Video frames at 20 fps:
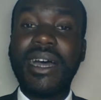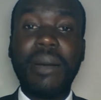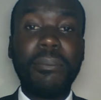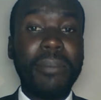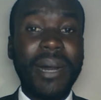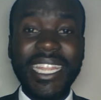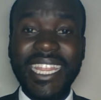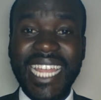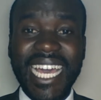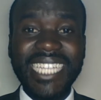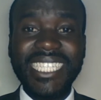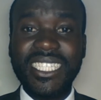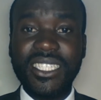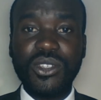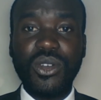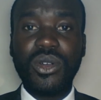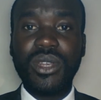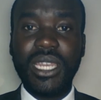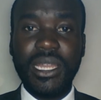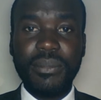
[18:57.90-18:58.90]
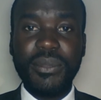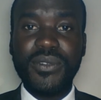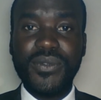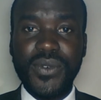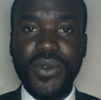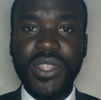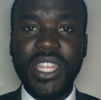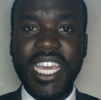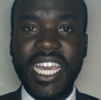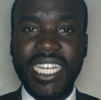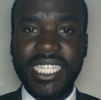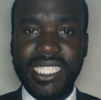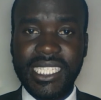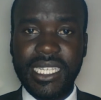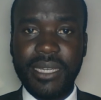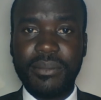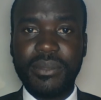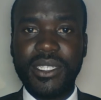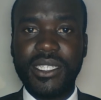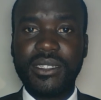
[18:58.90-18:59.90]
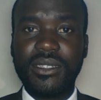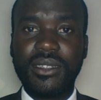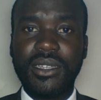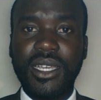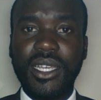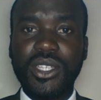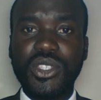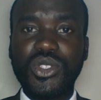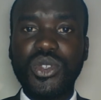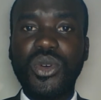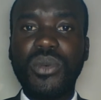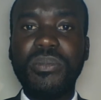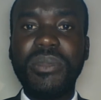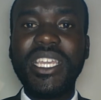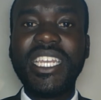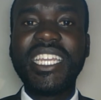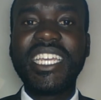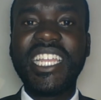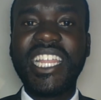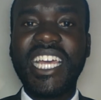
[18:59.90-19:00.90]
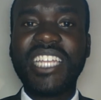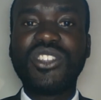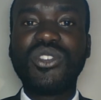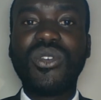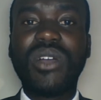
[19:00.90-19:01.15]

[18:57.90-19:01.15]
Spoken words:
but that's only before they accept. So meaning that you